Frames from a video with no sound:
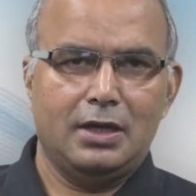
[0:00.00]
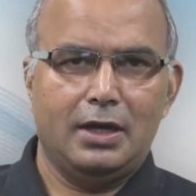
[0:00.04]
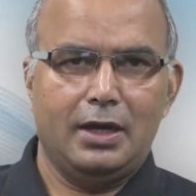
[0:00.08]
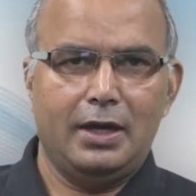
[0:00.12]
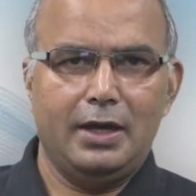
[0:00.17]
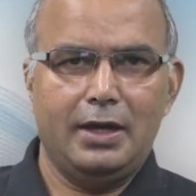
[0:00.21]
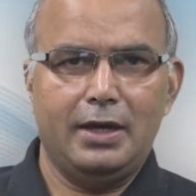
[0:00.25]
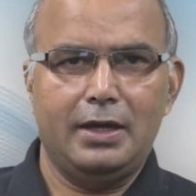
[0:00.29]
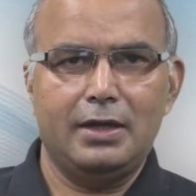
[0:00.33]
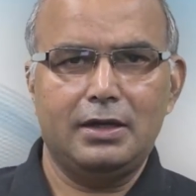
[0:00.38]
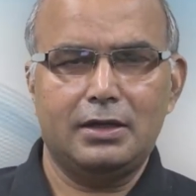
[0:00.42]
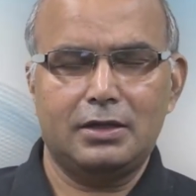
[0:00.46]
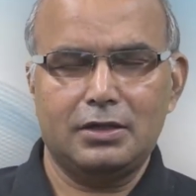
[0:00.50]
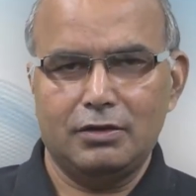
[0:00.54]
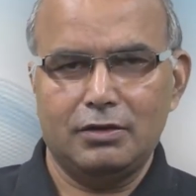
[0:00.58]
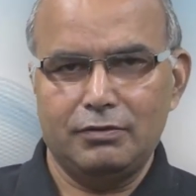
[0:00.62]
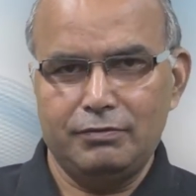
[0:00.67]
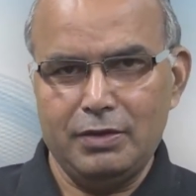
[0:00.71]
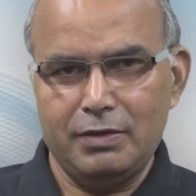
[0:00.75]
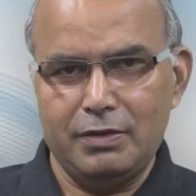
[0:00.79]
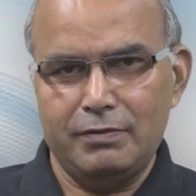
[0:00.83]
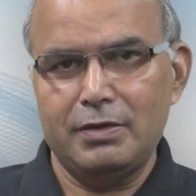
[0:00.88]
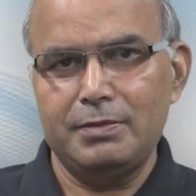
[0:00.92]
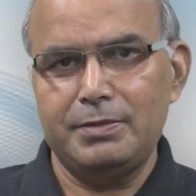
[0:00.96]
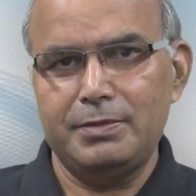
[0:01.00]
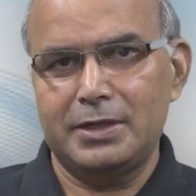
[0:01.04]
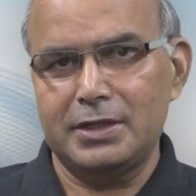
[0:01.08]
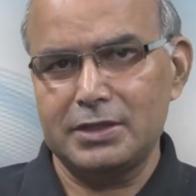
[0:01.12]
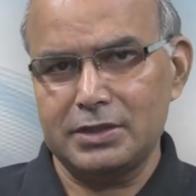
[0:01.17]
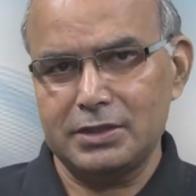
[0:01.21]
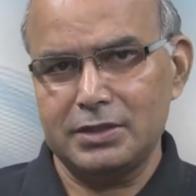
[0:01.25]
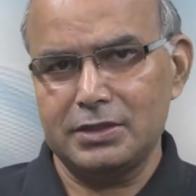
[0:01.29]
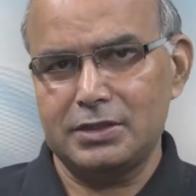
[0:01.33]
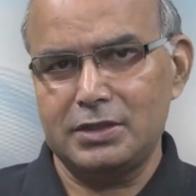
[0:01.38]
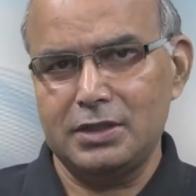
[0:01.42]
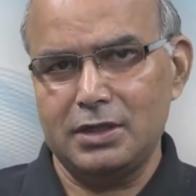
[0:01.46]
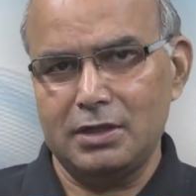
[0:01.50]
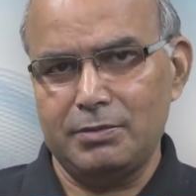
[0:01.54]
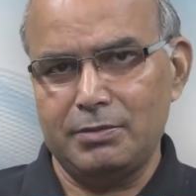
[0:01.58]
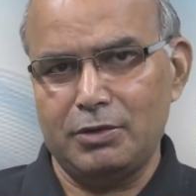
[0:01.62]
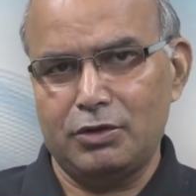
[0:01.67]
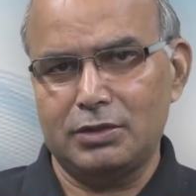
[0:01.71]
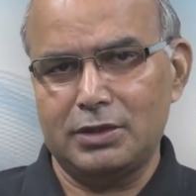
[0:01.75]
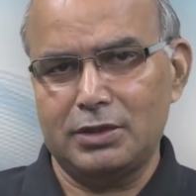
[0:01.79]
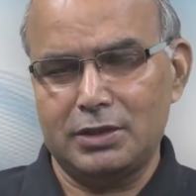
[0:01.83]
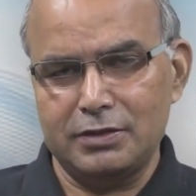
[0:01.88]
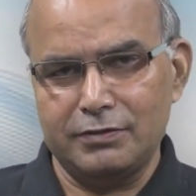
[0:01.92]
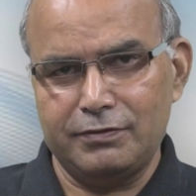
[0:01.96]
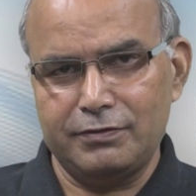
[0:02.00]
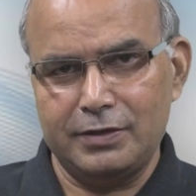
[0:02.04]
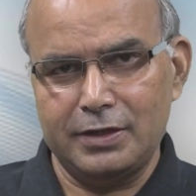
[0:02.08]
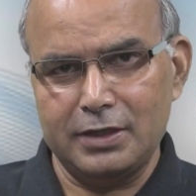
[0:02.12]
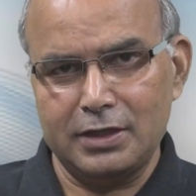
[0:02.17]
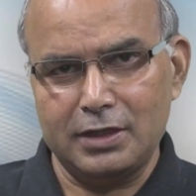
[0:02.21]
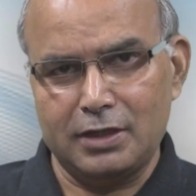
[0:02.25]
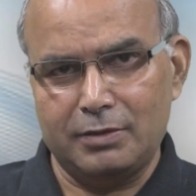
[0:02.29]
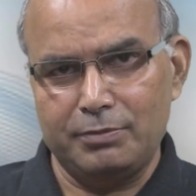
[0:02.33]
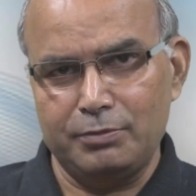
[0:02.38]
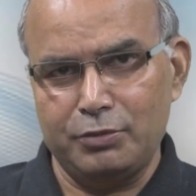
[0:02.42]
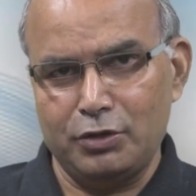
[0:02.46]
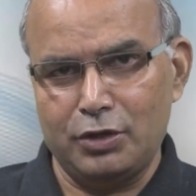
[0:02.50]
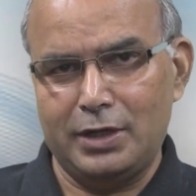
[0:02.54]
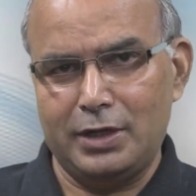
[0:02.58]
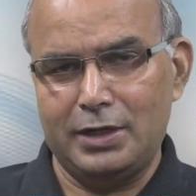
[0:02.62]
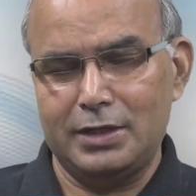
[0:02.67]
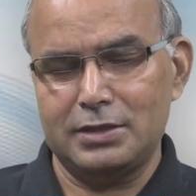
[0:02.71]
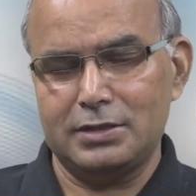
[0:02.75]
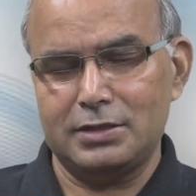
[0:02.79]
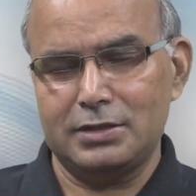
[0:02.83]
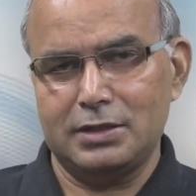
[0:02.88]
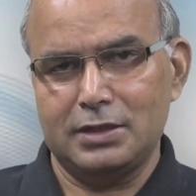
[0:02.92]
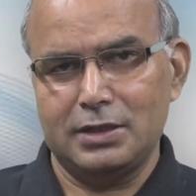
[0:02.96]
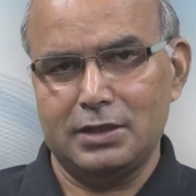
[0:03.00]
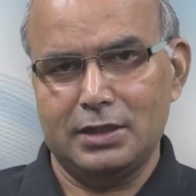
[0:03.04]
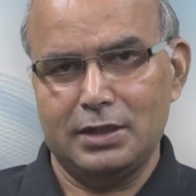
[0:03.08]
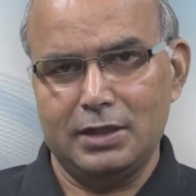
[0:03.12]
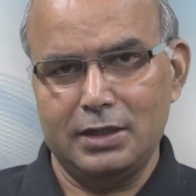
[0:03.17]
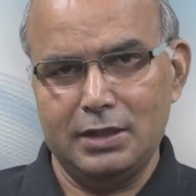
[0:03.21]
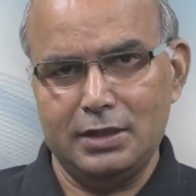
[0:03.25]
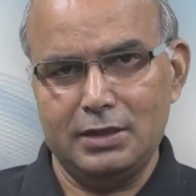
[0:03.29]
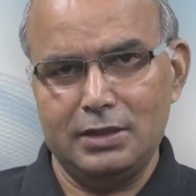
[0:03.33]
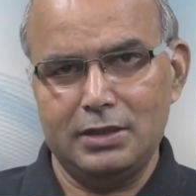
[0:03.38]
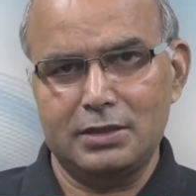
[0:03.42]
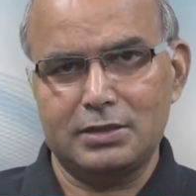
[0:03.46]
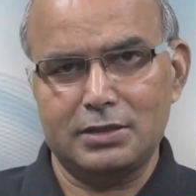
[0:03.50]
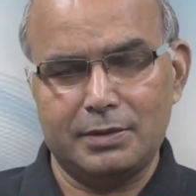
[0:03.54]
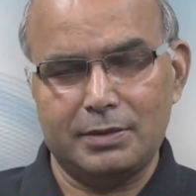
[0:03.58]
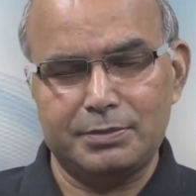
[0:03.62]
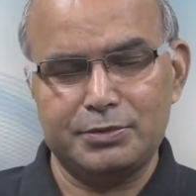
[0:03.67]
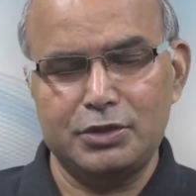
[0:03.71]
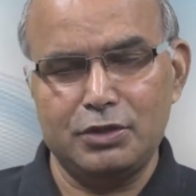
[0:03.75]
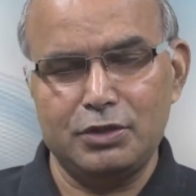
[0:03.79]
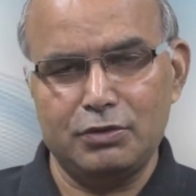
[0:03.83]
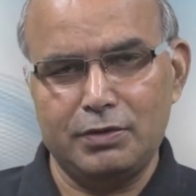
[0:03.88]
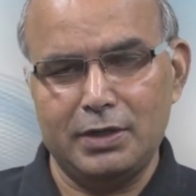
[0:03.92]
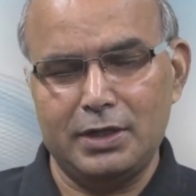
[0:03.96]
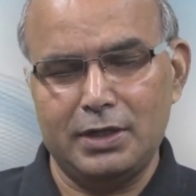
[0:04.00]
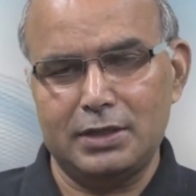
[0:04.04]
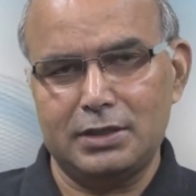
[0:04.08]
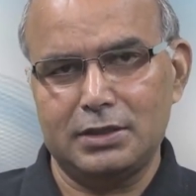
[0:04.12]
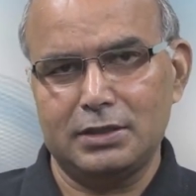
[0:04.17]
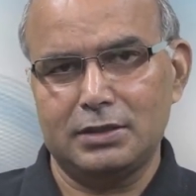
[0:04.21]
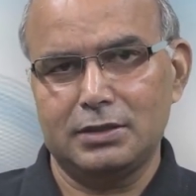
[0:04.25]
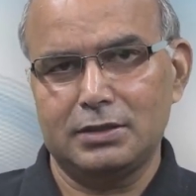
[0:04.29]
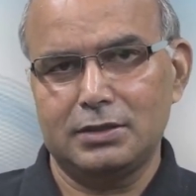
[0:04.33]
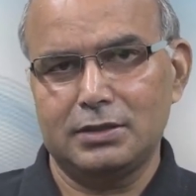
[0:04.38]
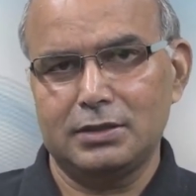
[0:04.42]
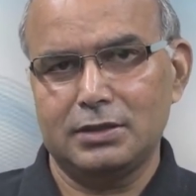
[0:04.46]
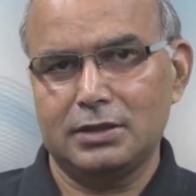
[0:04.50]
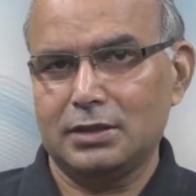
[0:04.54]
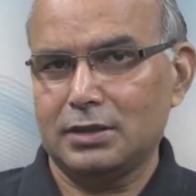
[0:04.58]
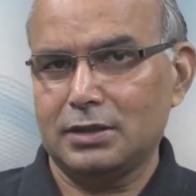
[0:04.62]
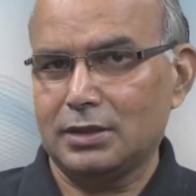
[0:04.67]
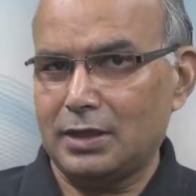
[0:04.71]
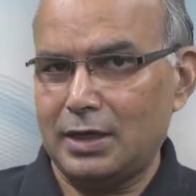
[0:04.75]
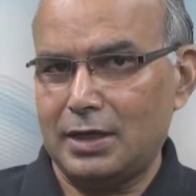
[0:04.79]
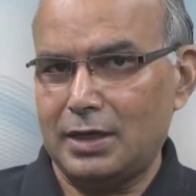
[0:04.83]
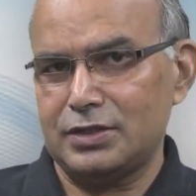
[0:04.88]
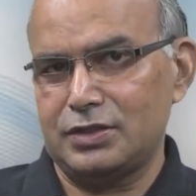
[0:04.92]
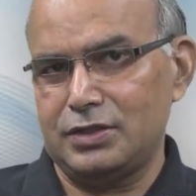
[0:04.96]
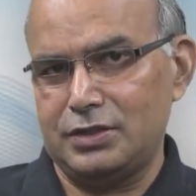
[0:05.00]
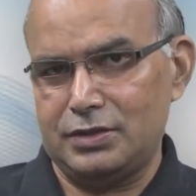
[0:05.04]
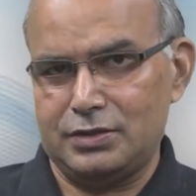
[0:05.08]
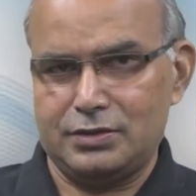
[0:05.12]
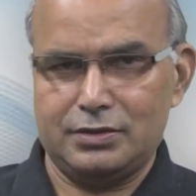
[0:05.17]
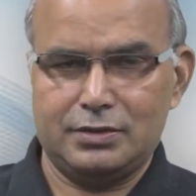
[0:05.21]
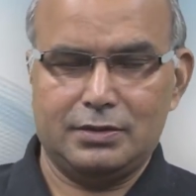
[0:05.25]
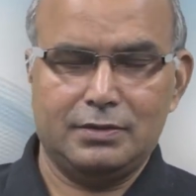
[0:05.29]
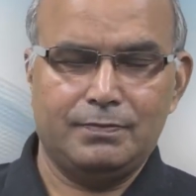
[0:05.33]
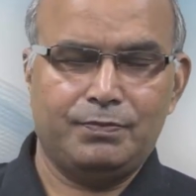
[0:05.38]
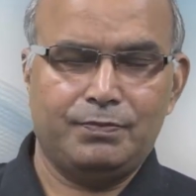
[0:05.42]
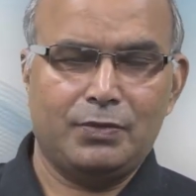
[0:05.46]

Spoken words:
and we will be discussing about the different components in the subsequent classes.